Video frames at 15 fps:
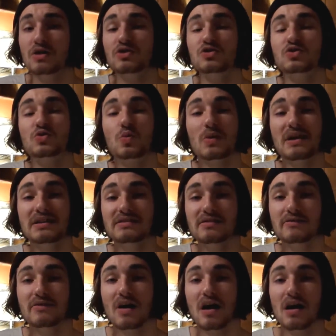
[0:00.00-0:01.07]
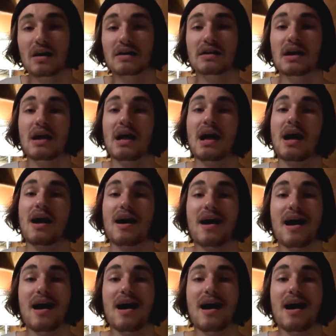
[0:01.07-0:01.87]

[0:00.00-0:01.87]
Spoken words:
Sweet divine, a